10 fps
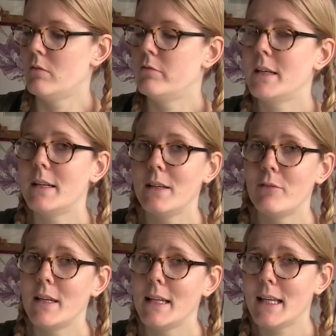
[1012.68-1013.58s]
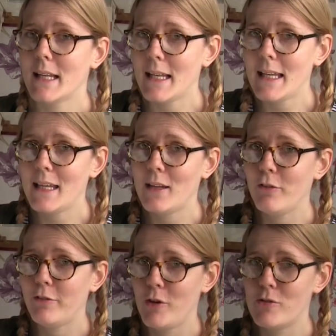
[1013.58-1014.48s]
really, really
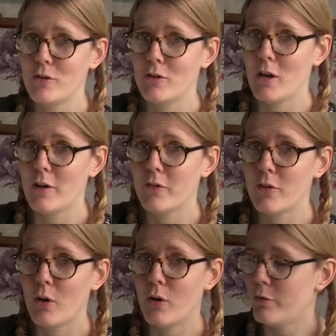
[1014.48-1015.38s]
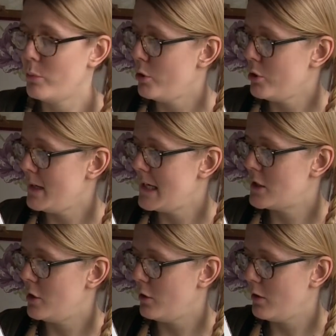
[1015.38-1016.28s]
clear photographs of what you need
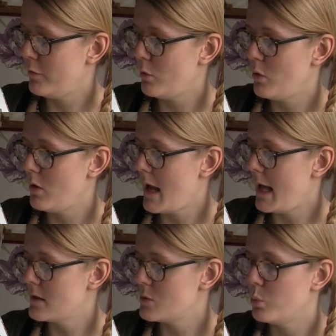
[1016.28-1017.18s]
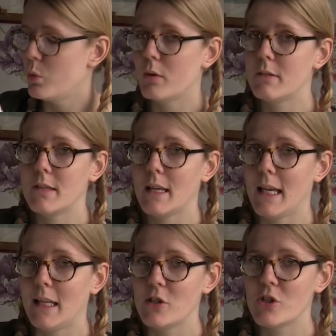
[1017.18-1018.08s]
to look for and what
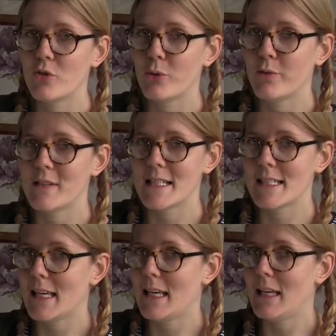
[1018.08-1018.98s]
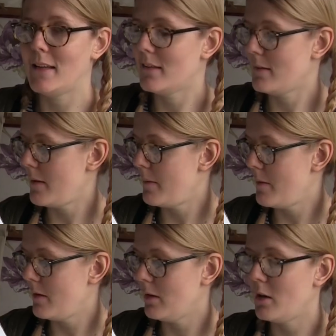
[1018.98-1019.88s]
each sort of disease,
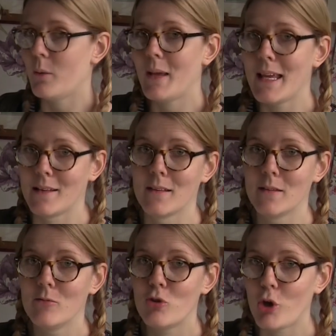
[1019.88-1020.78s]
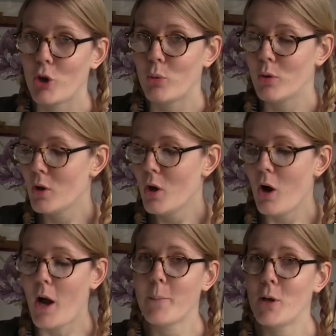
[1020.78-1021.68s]
you know, is. So
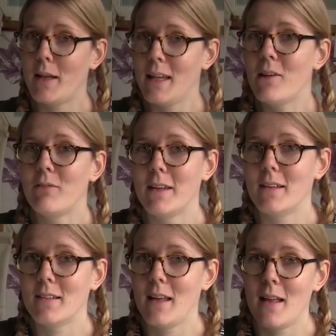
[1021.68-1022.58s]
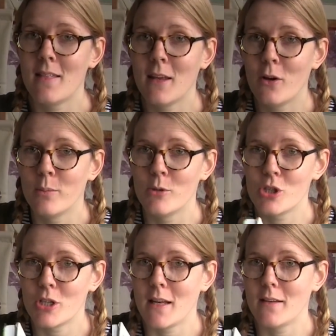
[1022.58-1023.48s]
I'm going to leave this in the
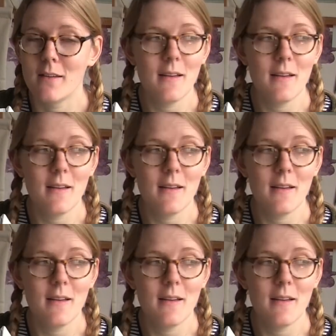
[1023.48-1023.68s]
allotment shed,